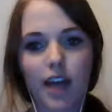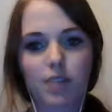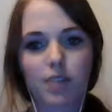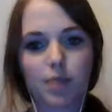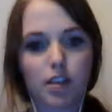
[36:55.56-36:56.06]

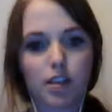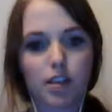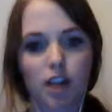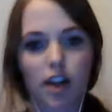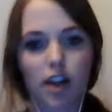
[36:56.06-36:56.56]
to put
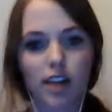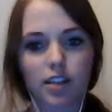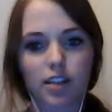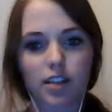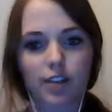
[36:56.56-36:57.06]
wrong
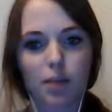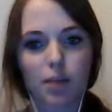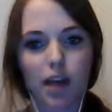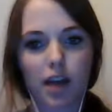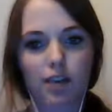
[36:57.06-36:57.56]
answer
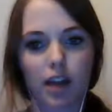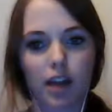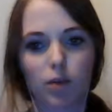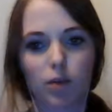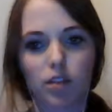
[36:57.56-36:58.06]
feedback for that
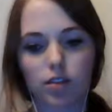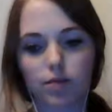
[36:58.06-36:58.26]
one too.